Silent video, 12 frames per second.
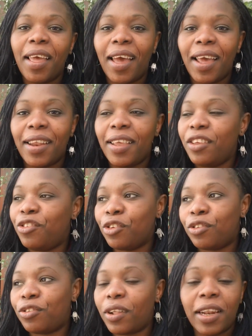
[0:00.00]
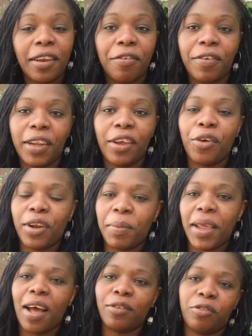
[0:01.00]
And he's just suddenly feeling
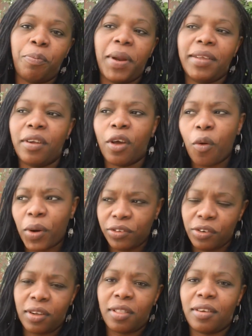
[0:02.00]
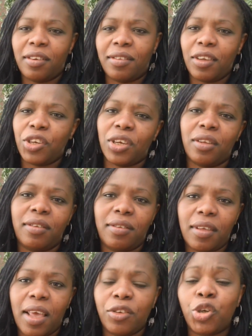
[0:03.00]
incredibly out of place and questioning the
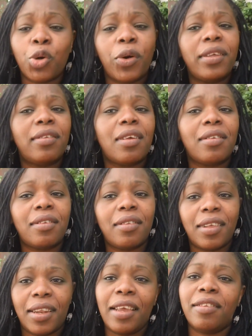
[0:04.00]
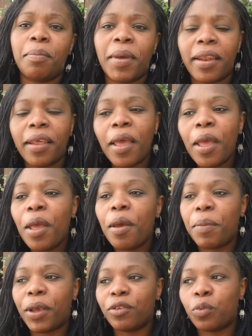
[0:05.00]
decisions and choices that he's made.
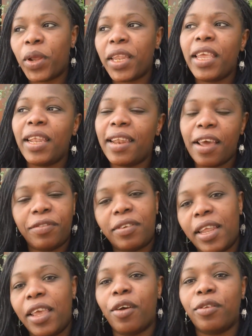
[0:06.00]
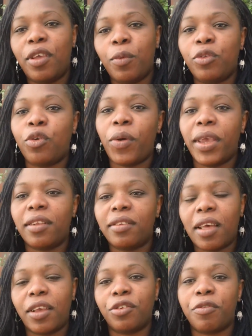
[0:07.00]
Because when he left Lagos, he was going in
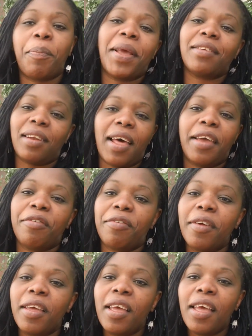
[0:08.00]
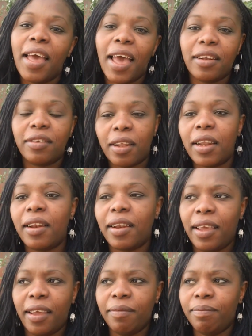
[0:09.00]
search of a better life. And
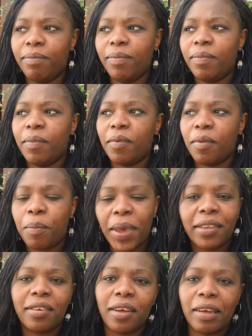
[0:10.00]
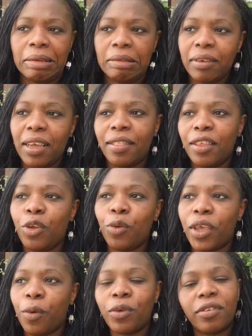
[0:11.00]
suddenly, better in the
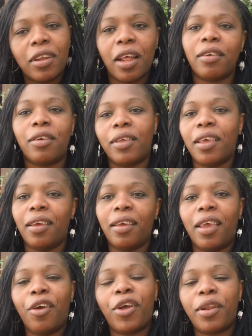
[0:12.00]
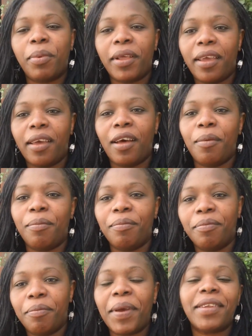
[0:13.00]
UK was not looking incredibly um,
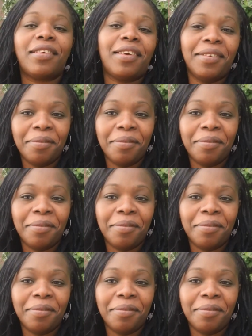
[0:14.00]
better.